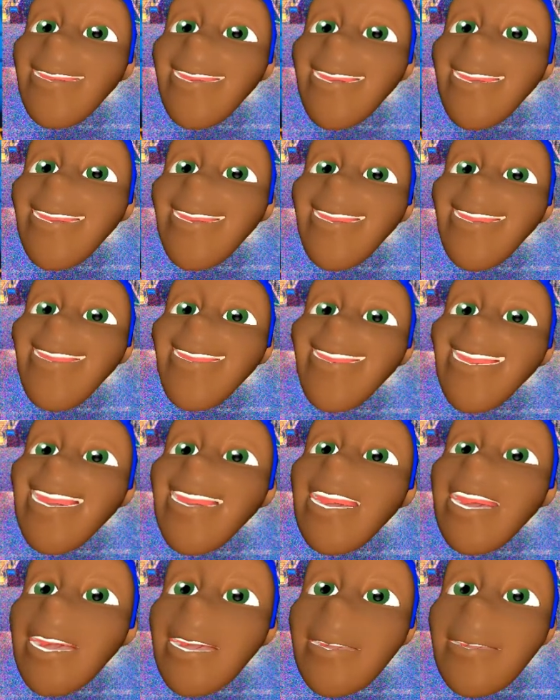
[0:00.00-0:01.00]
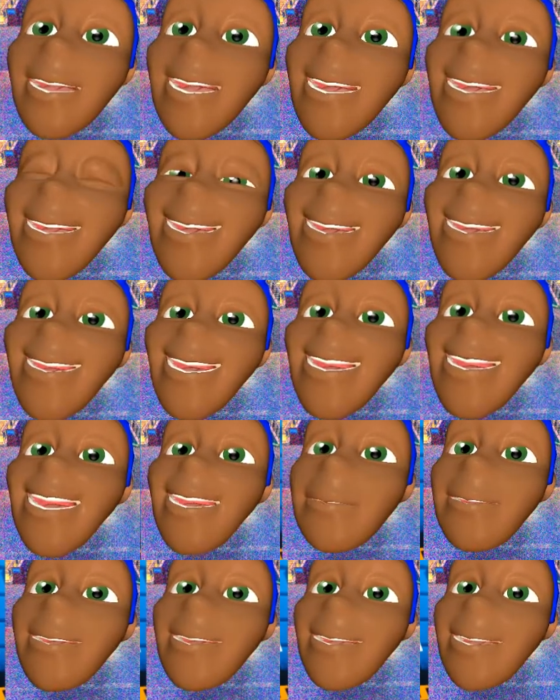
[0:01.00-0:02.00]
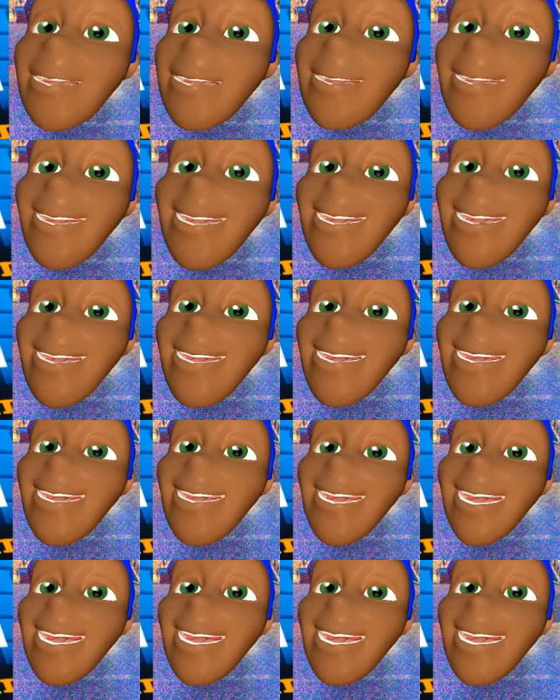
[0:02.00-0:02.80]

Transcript: Look, that already looks like game controllers, doesn't it?